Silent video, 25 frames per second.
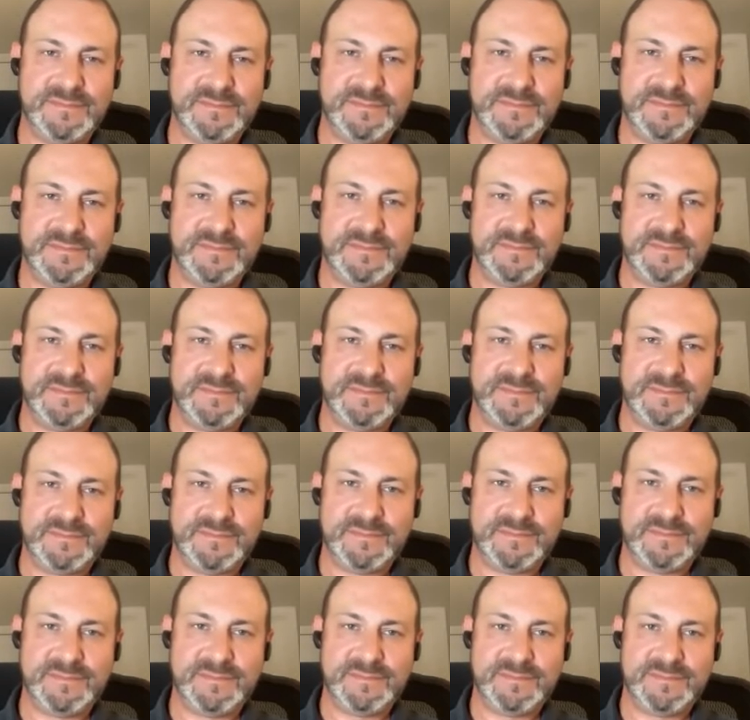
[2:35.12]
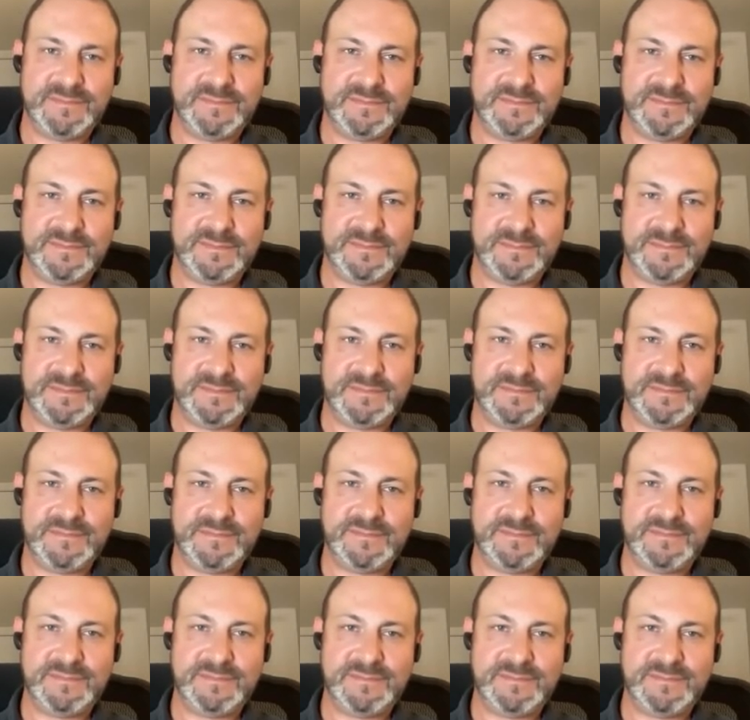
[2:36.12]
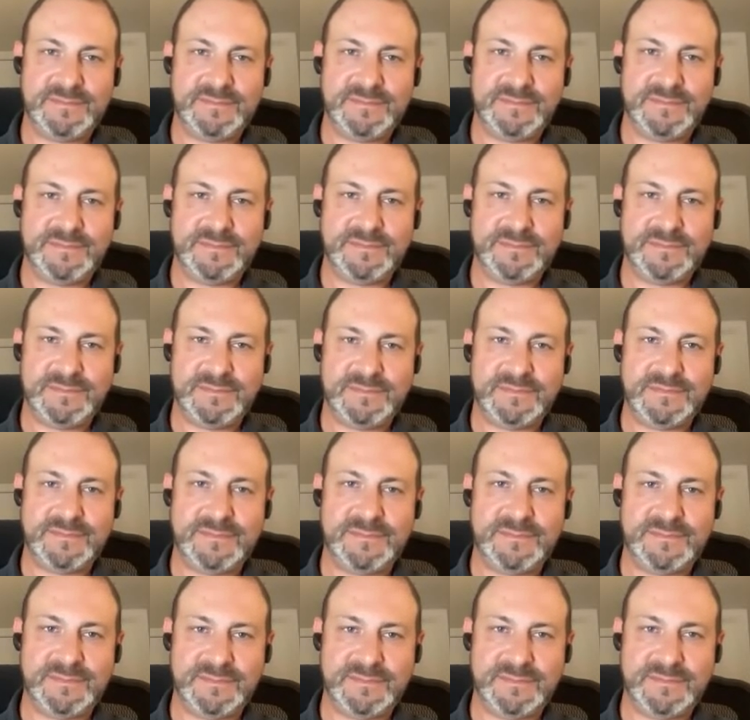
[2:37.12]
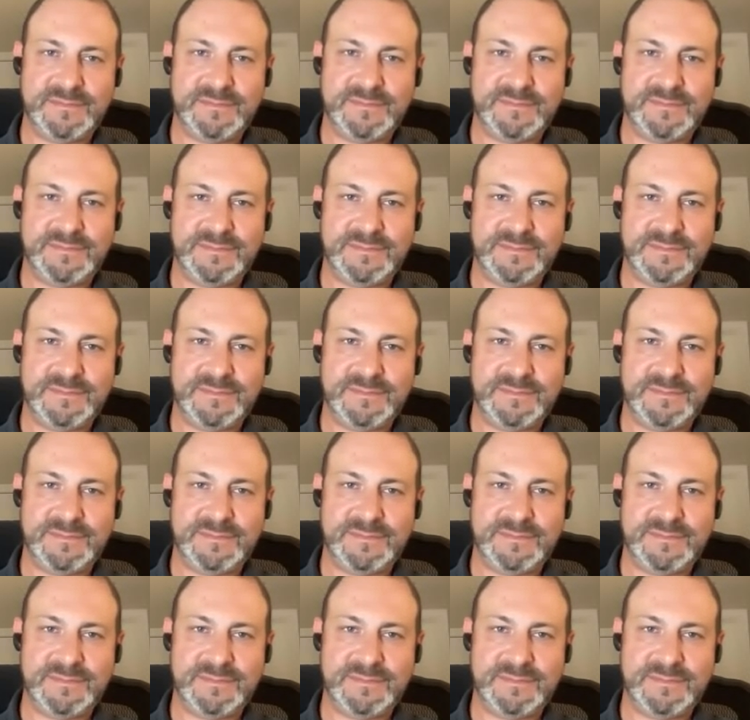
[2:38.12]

(not speaking)